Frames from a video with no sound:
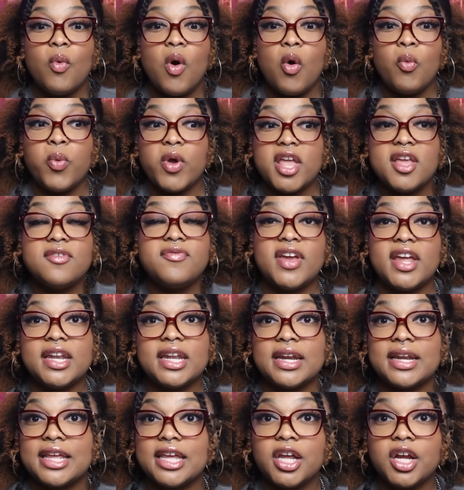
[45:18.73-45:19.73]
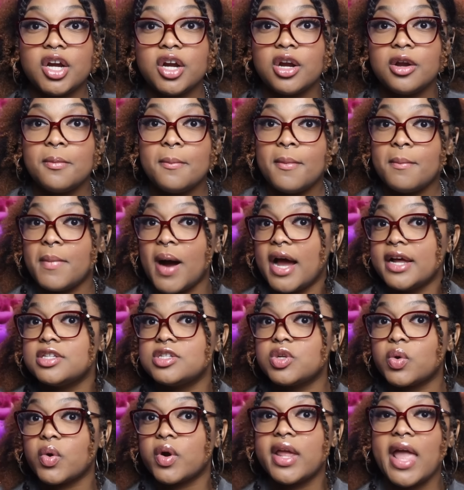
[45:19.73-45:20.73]
We've ended here. My
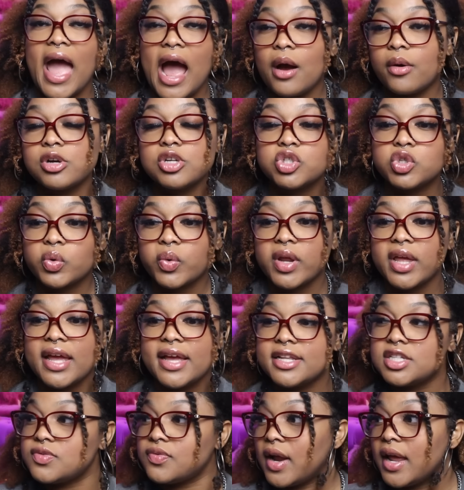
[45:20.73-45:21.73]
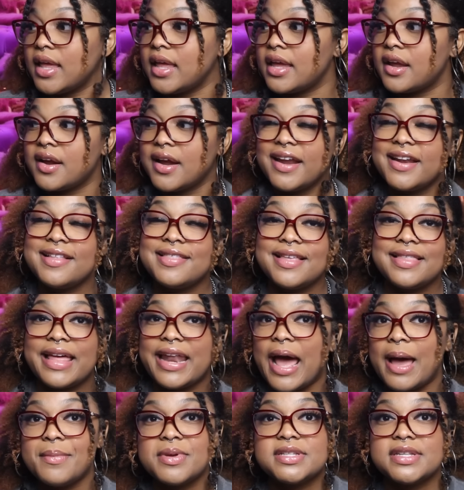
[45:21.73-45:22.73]
story, our story ends right here. Anything that
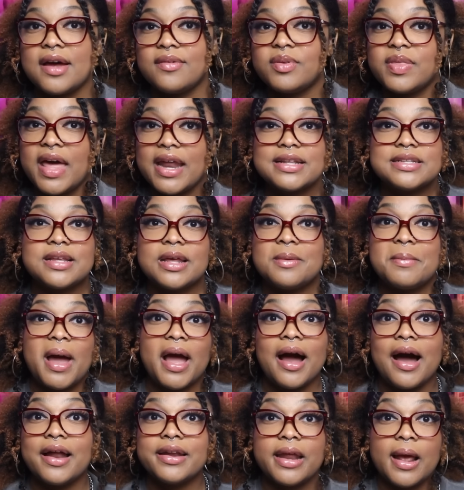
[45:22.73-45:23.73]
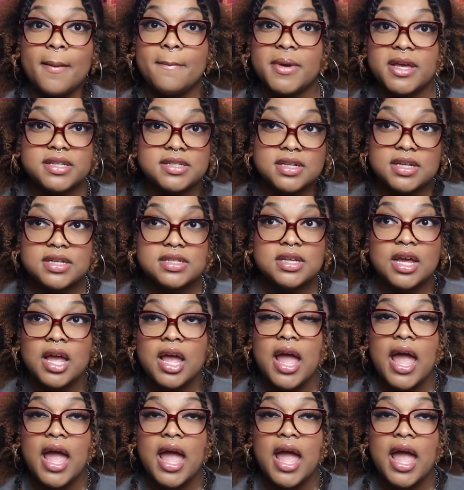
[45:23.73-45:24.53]
happens after that is none of my goddamn business.